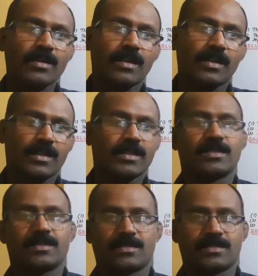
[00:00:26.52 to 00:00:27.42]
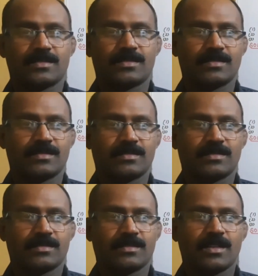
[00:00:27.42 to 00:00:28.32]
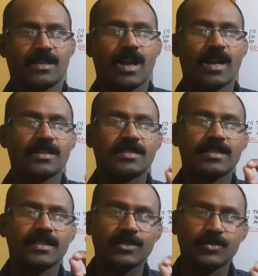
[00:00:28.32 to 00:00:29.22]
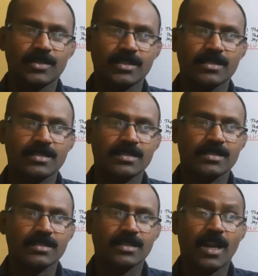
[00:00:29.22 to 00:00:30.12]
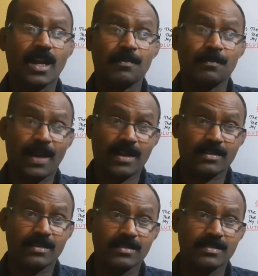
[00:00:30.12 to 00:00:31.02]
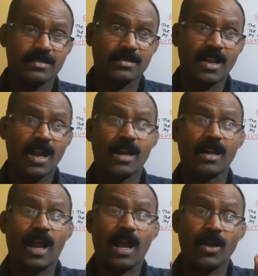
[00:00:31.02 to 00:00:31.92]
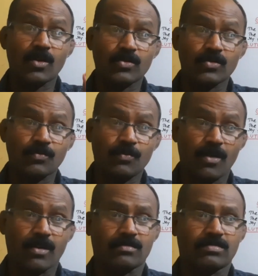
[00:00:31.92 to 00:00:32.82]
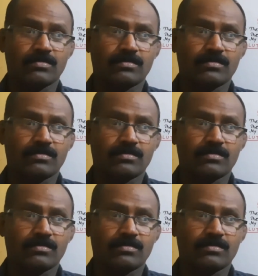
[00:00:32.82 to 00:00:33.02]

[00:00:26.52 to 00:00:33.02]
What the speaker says: continuous, and its uses and practice and how to form